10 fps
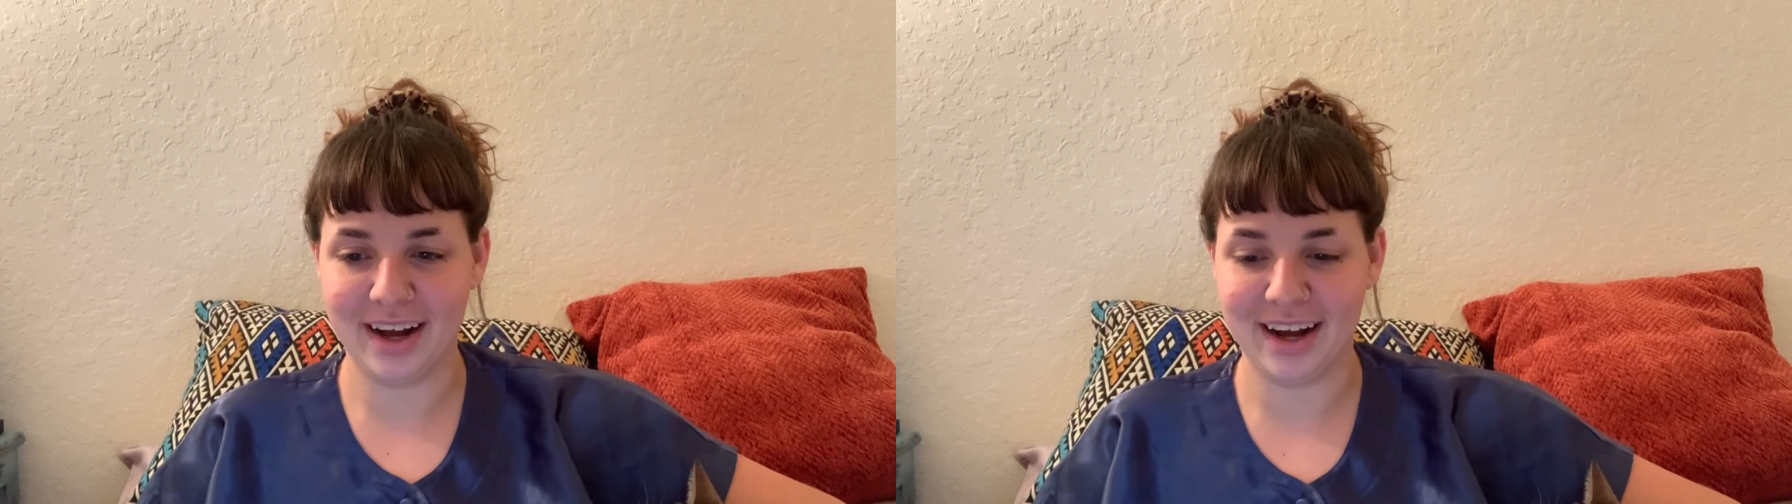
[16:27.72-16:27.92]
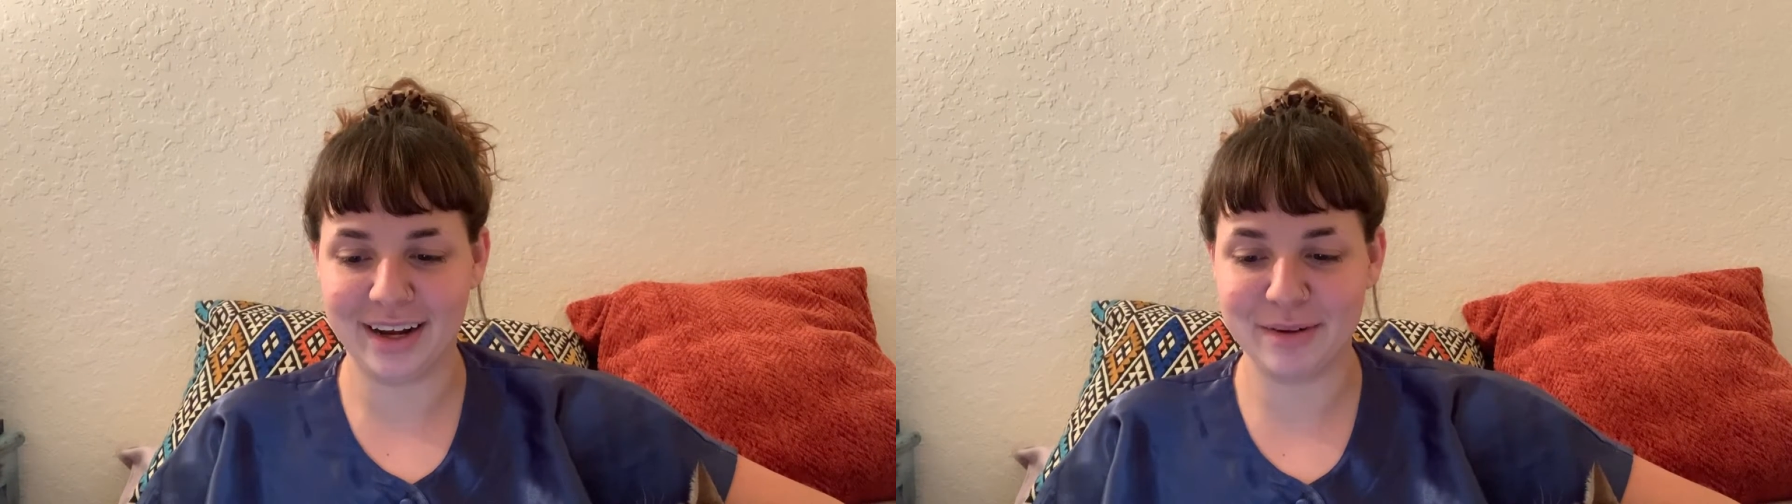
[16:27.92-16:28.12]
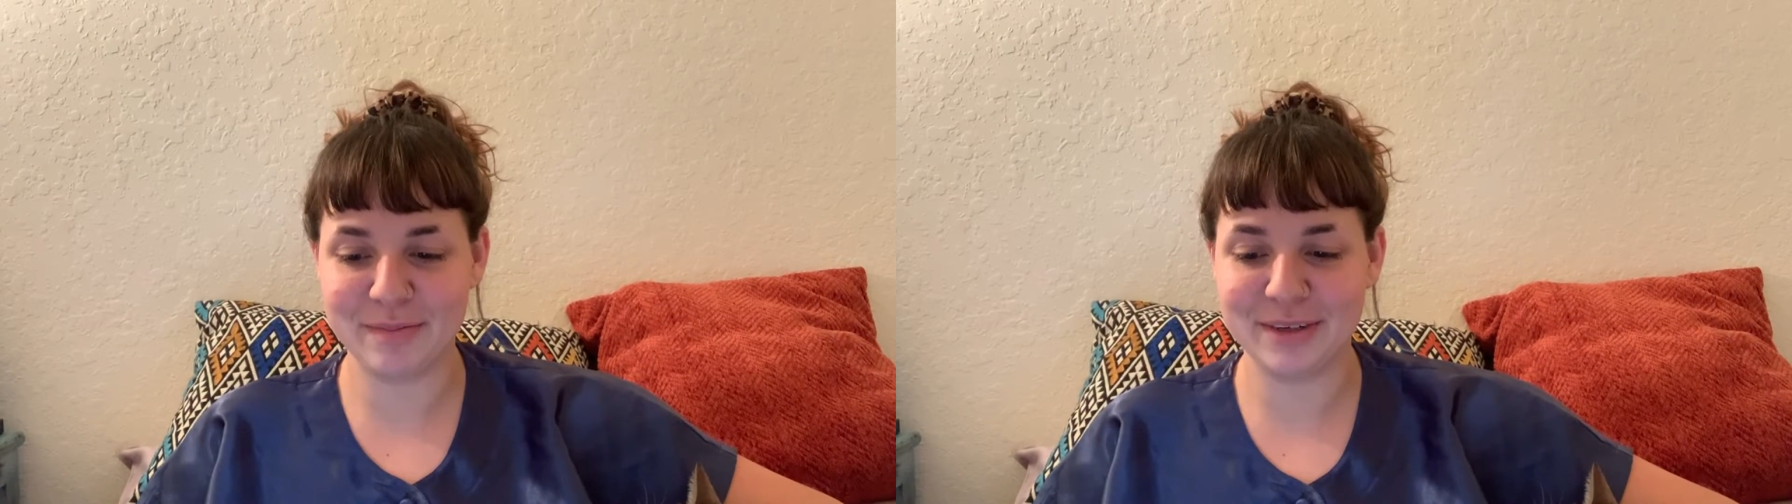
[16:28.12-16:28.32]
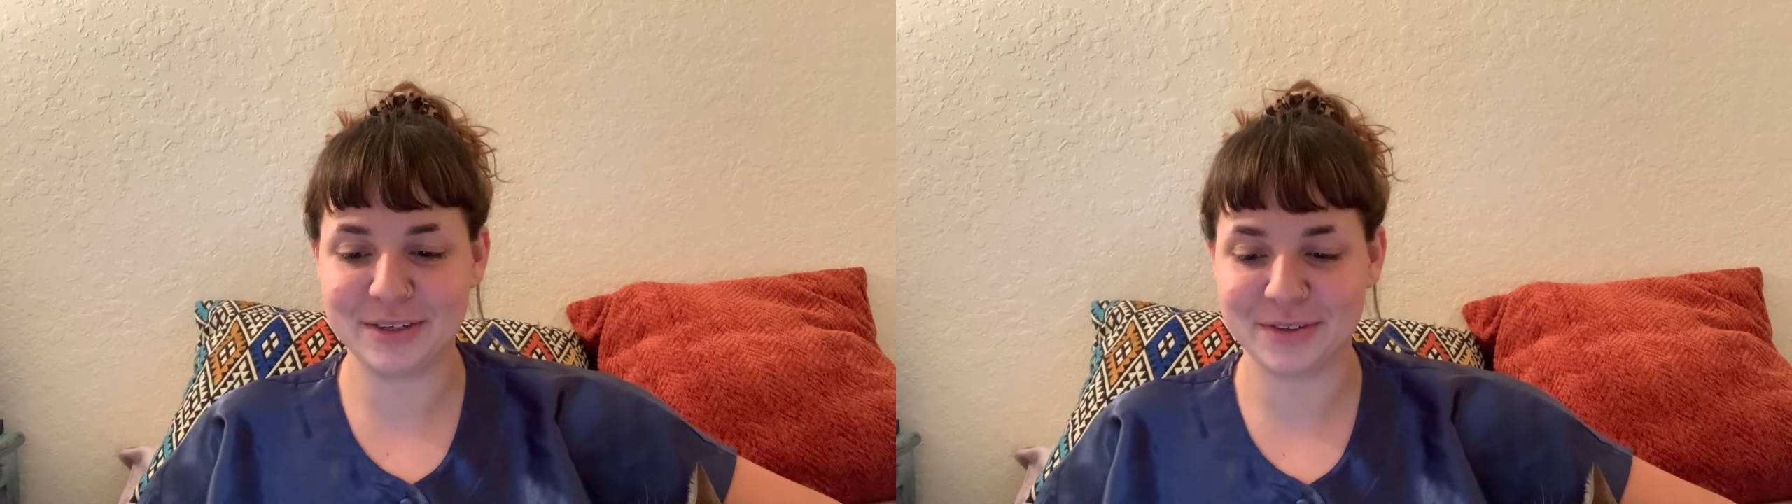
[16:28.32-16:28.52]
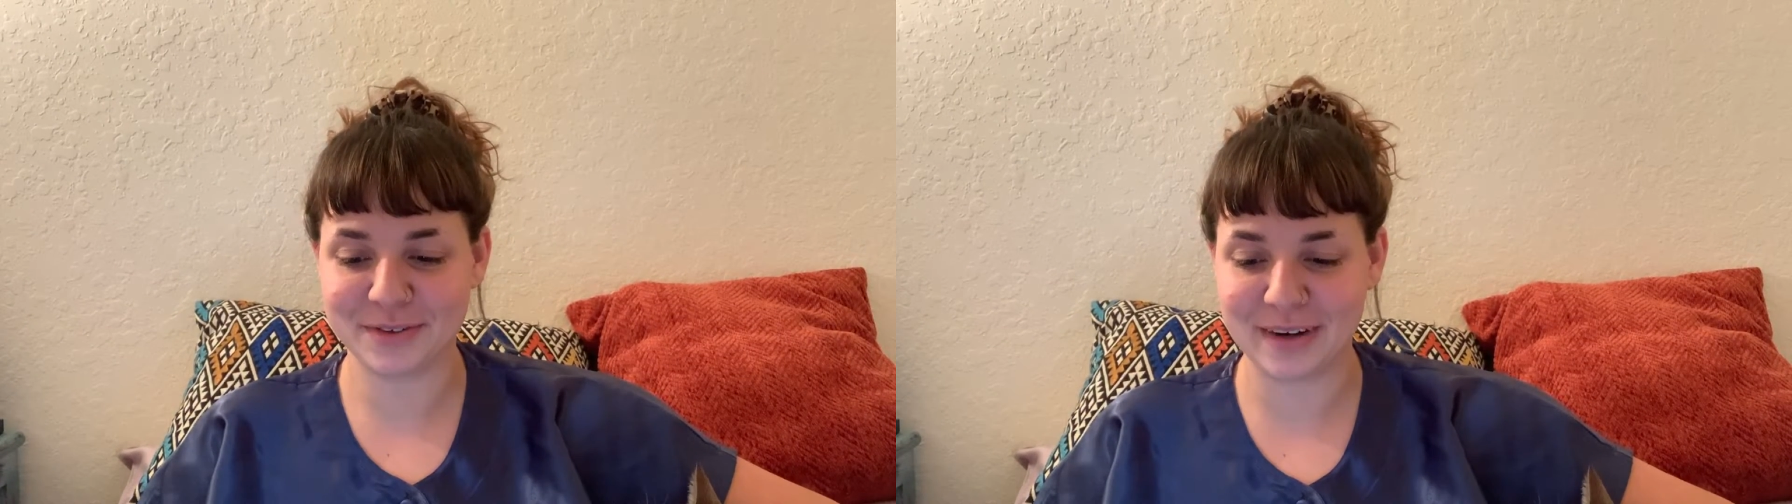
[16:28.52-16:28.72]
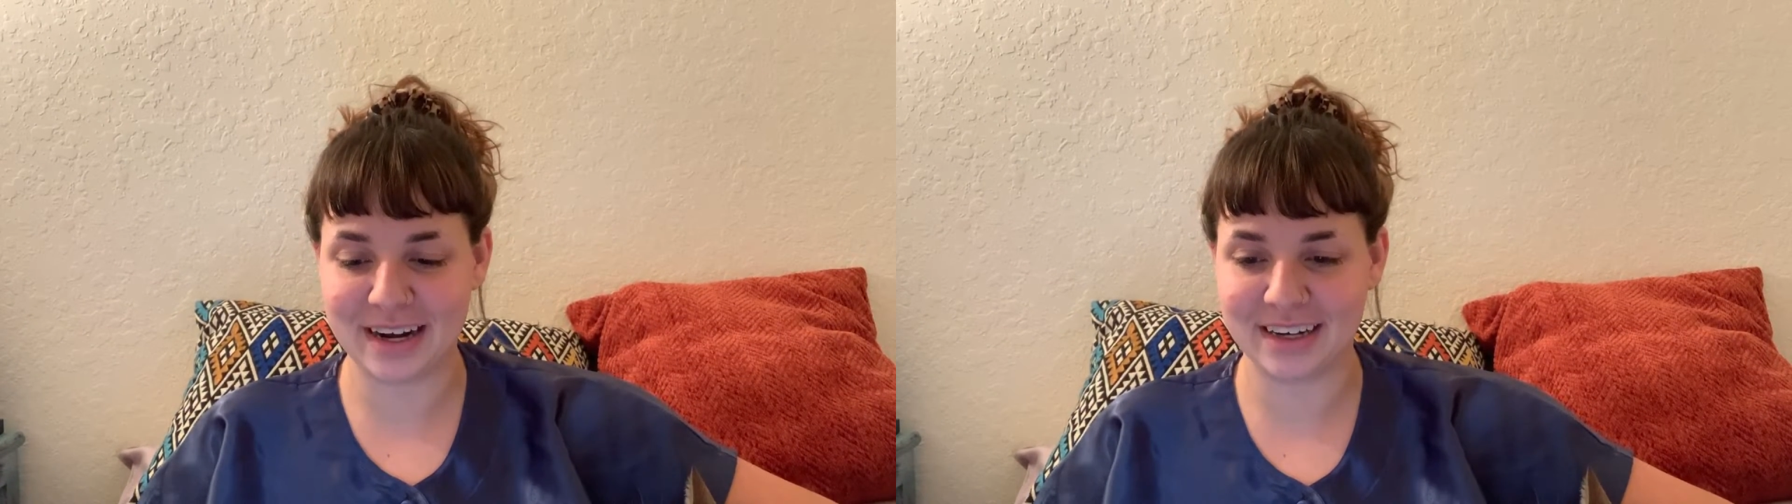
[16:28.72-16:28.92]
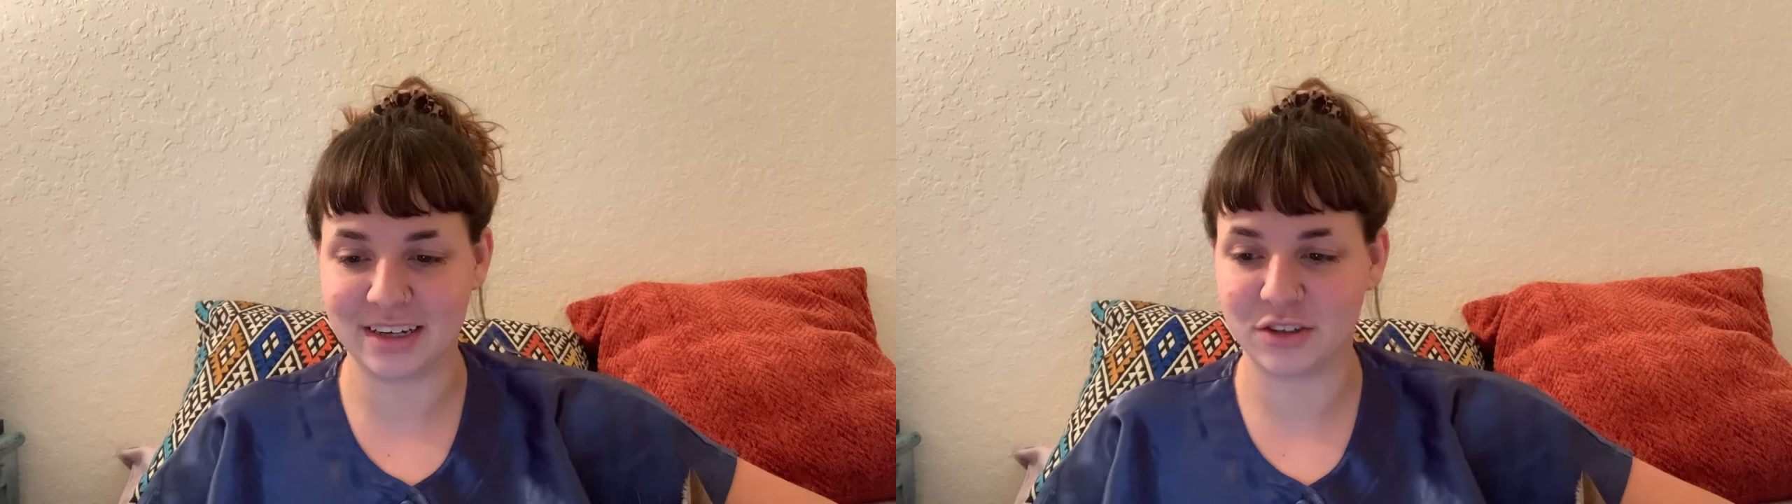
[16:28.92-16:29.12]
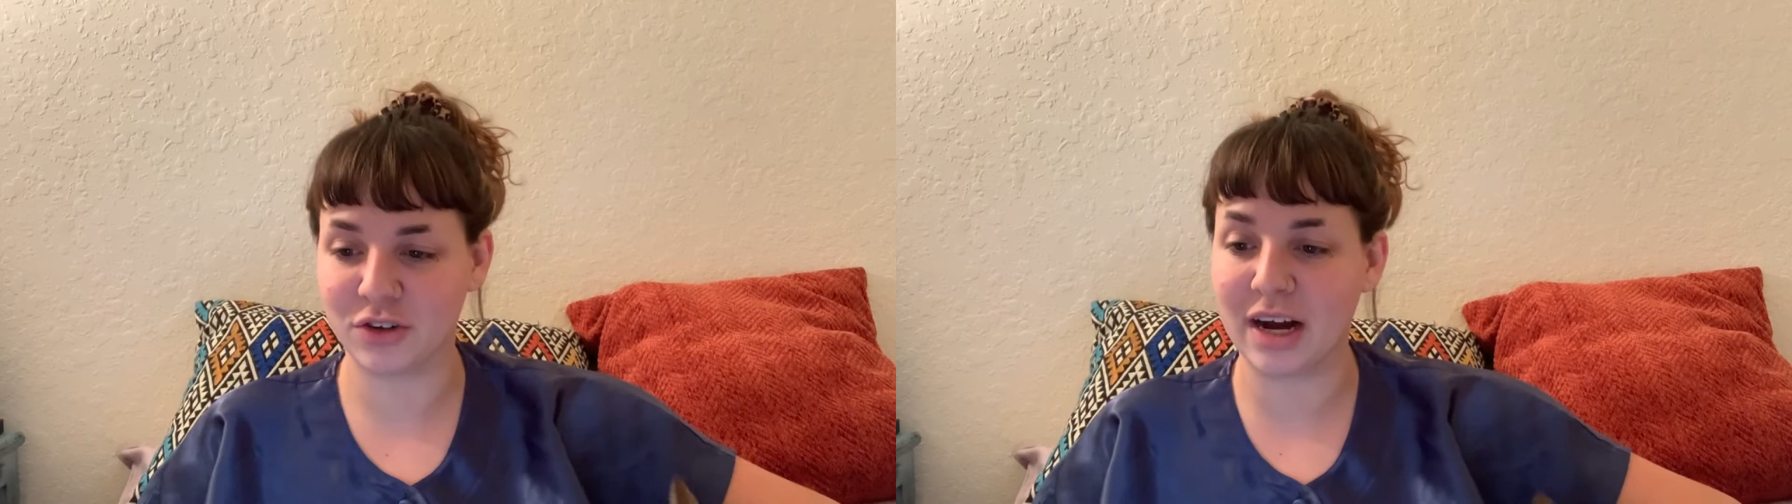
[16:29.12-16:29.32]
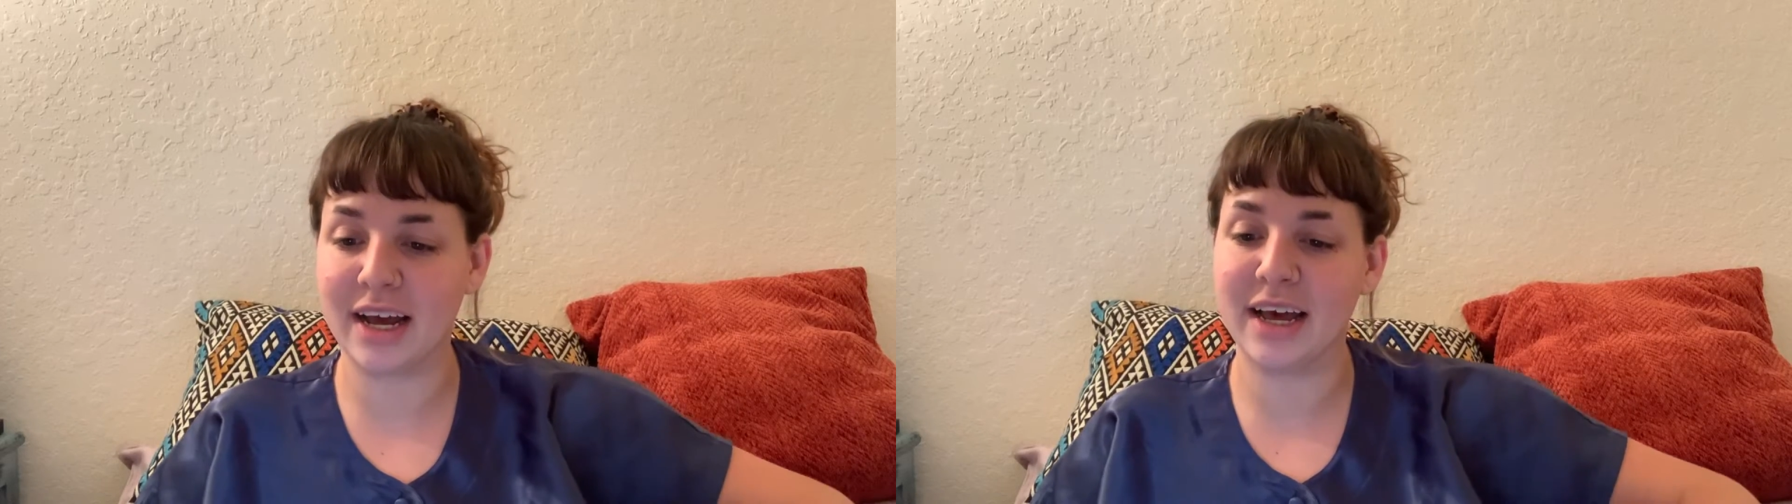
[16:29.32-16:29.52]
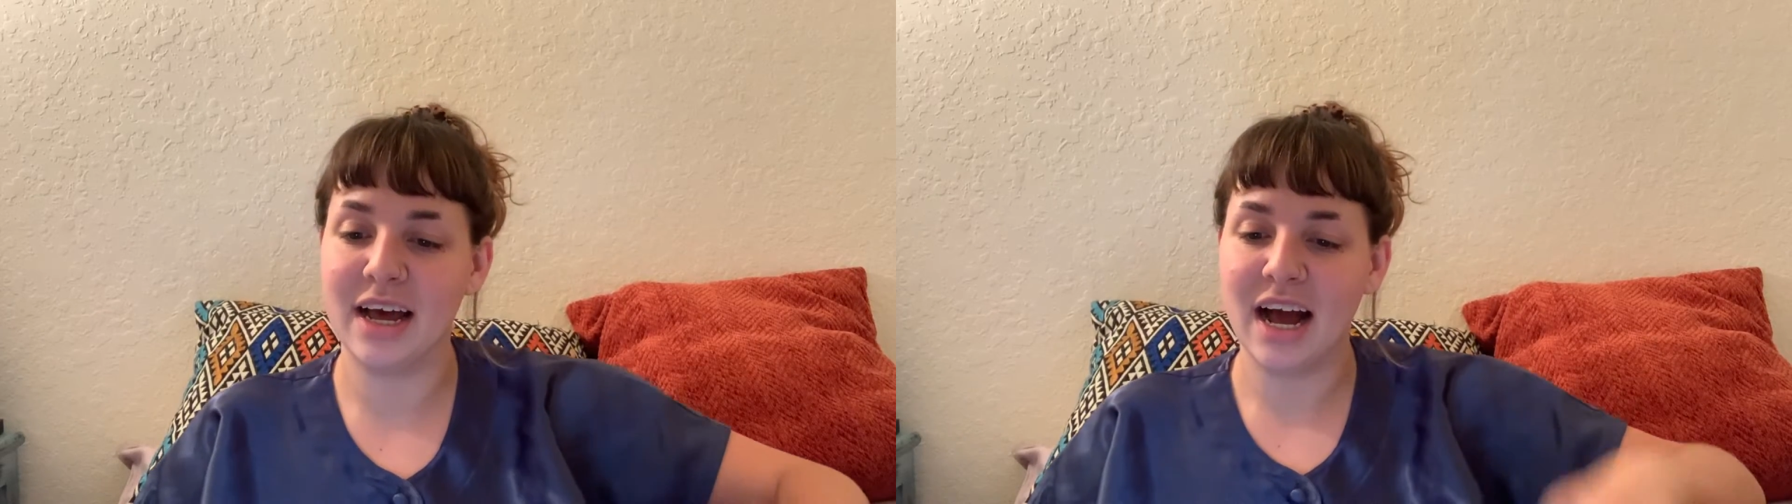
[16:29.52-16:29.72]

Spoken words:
I am trying not to cry.